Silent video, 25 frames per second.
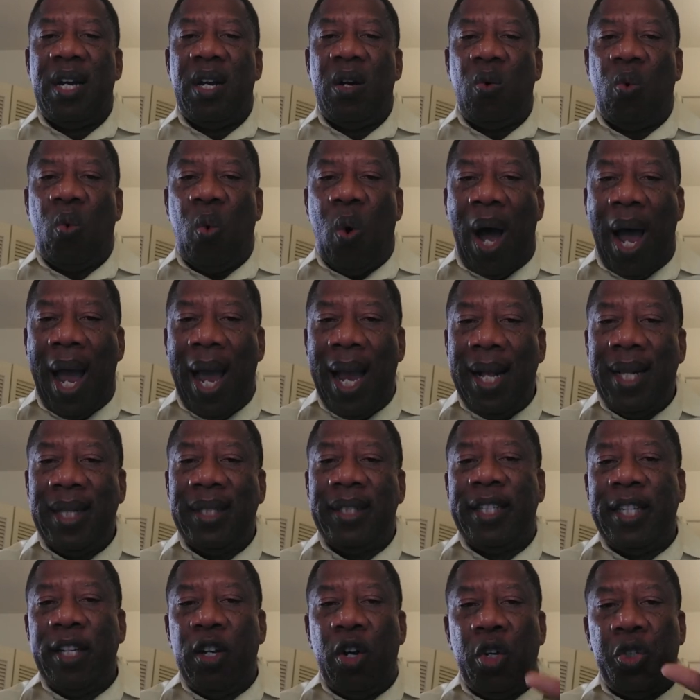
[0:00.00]
while
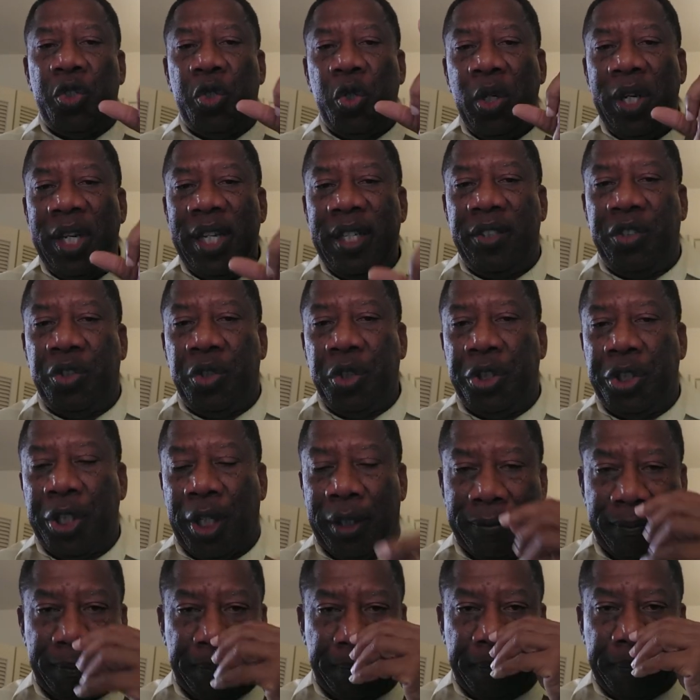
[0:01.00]
the Osu
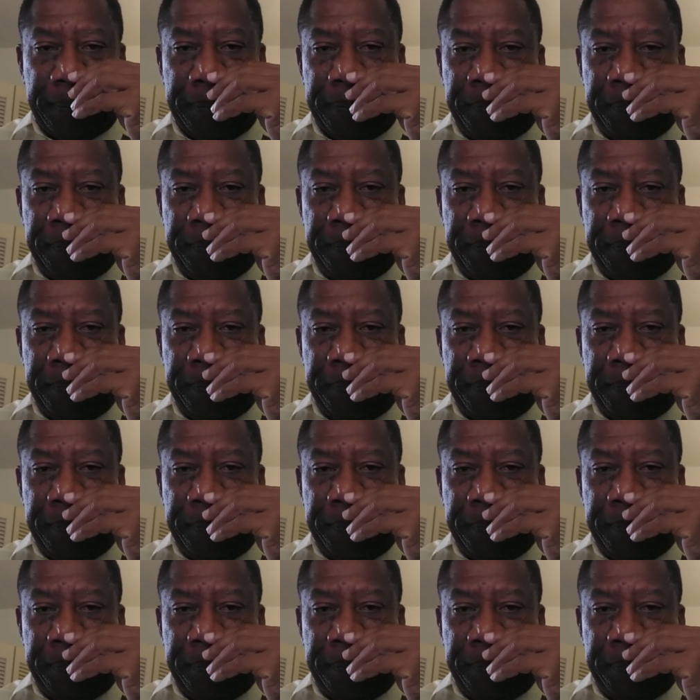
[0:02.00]
institution